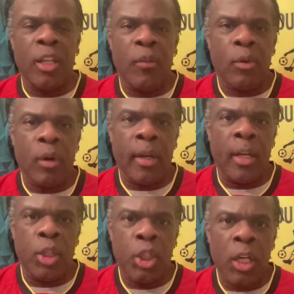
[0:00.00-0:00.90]
you've got
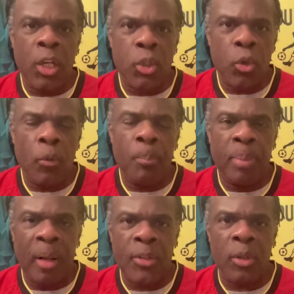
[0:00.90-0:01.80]
a jigsaw
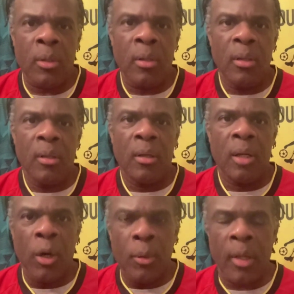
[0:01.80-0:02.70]
puzzle
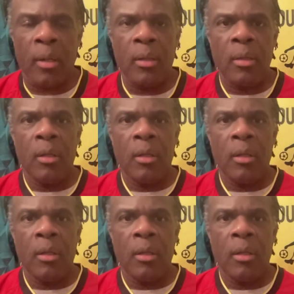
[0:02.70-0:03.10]
owner